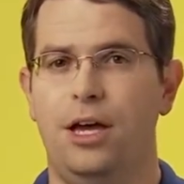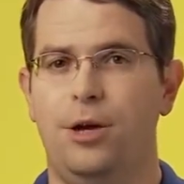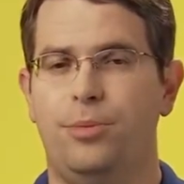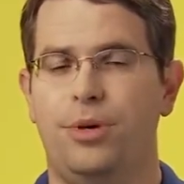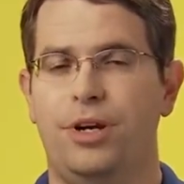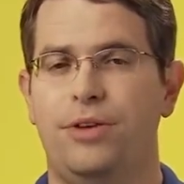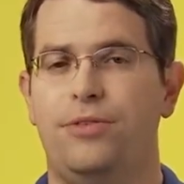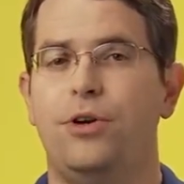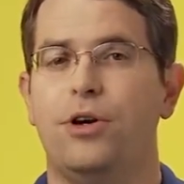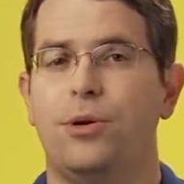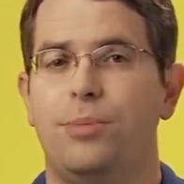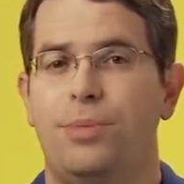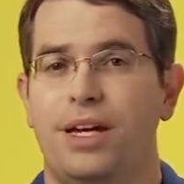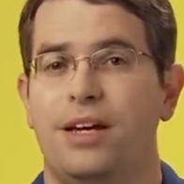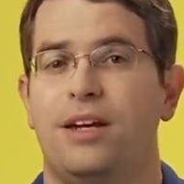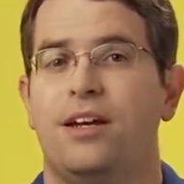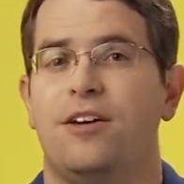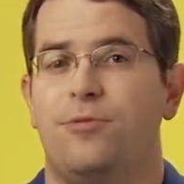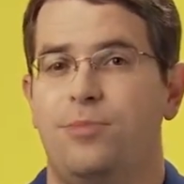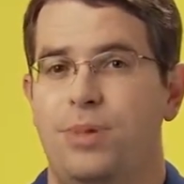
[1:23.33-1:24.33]
But if you're a big
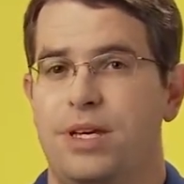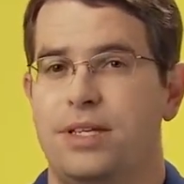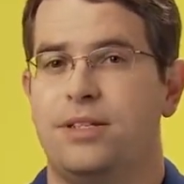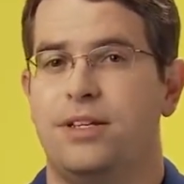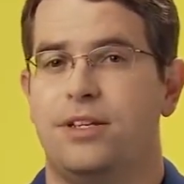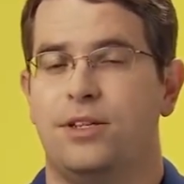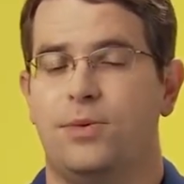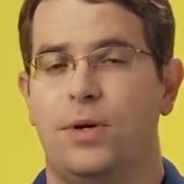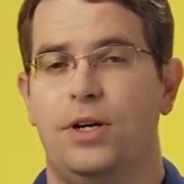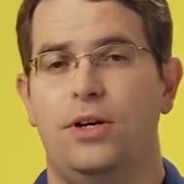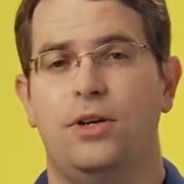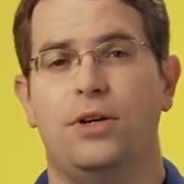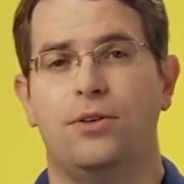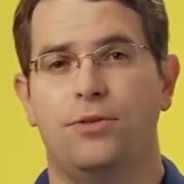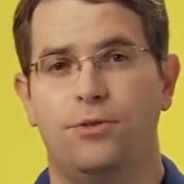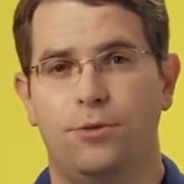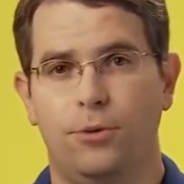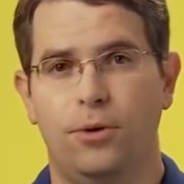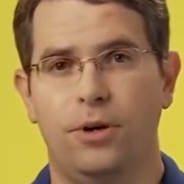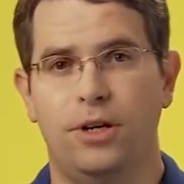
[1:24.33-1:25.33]
enough business where you can
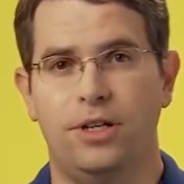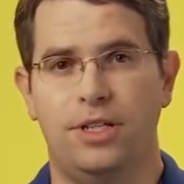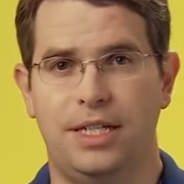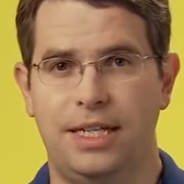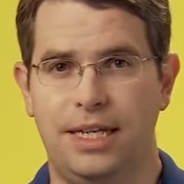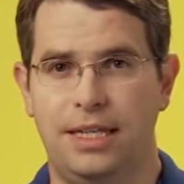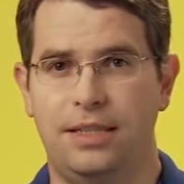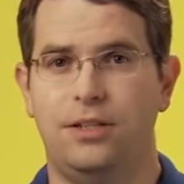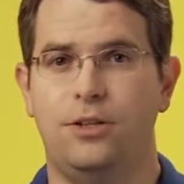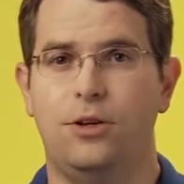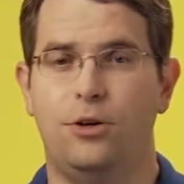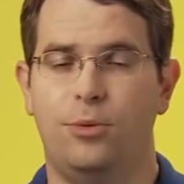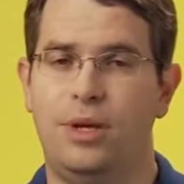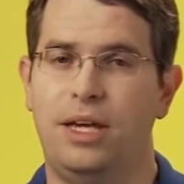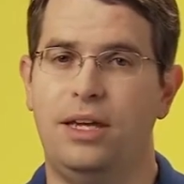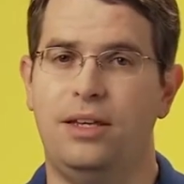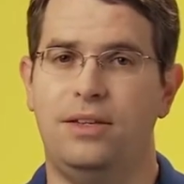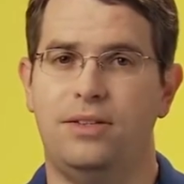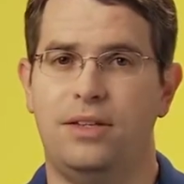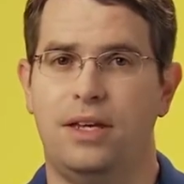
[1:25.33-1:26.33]
afford to get the
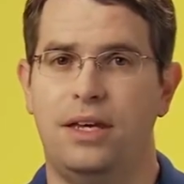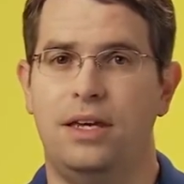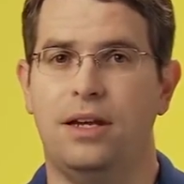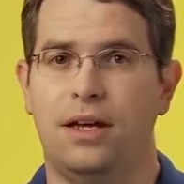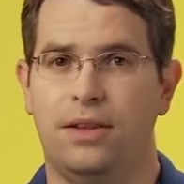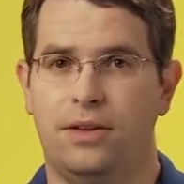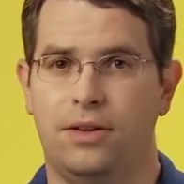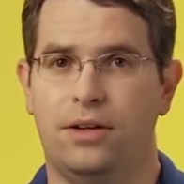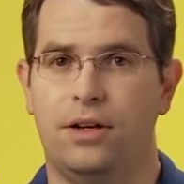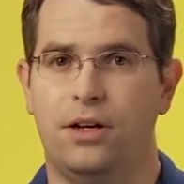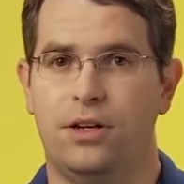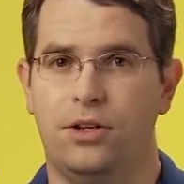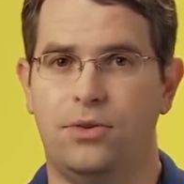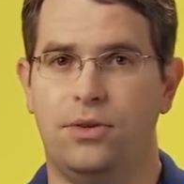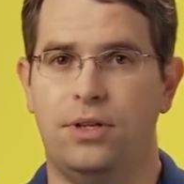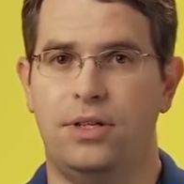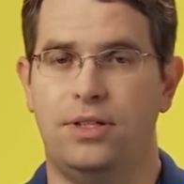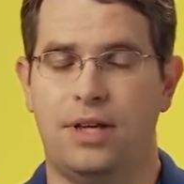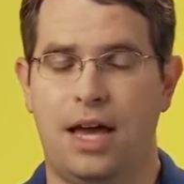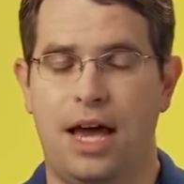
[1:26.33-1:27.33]
domains in other
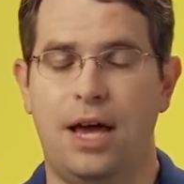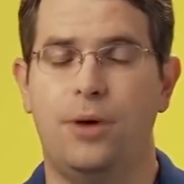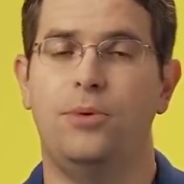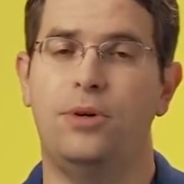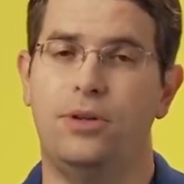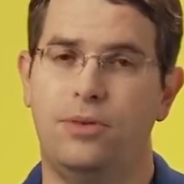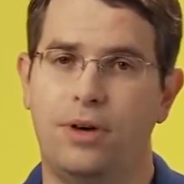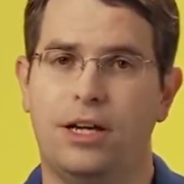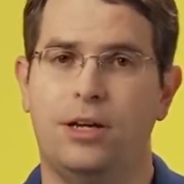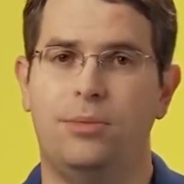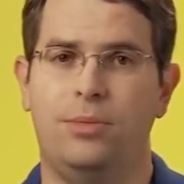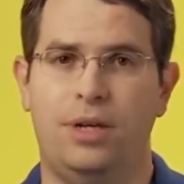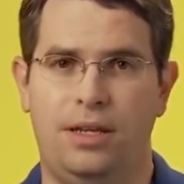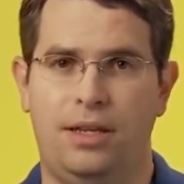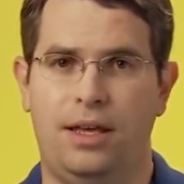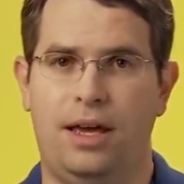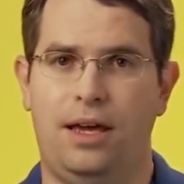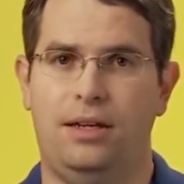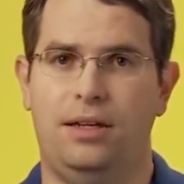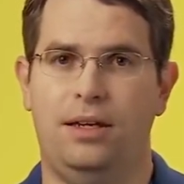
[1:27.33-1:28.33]
countries, I would recommend
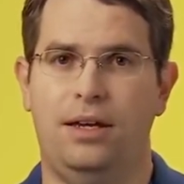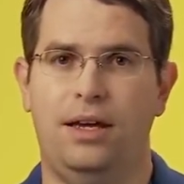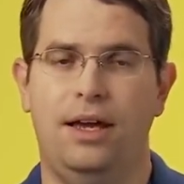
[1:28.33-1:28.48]
that.